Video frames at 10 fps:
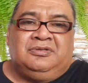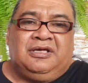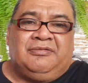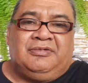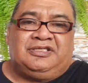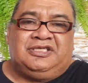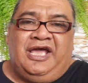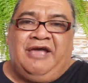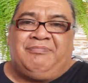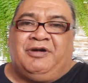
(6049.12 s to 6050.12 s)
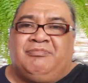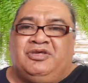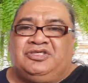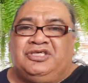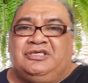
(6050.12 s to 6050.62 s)
Yeah, it's an app I'm
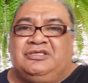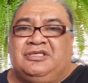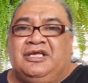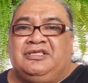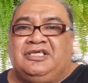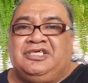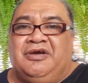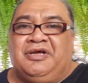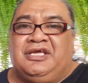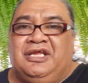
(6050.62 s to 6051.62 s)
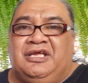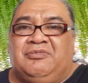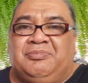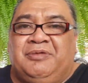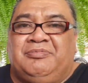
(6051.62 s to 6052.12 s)
using, and that's how I connect
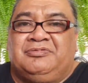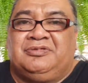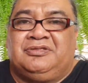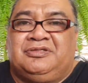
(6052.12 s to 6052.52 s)
with people.